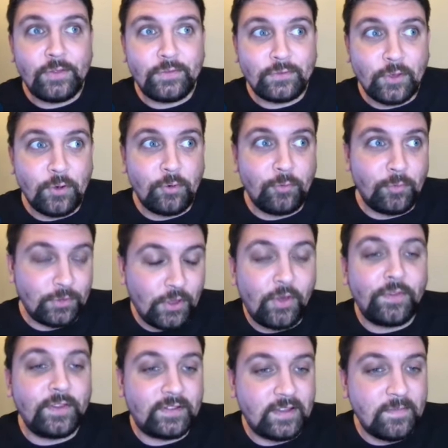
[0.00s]
So with
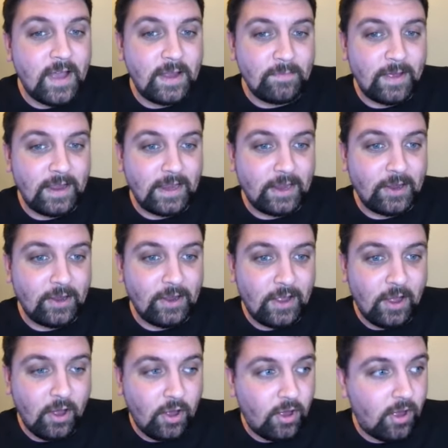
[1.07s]
all this in mind, Mike,
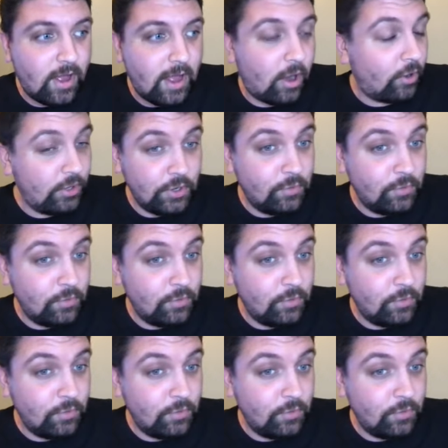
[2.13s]
are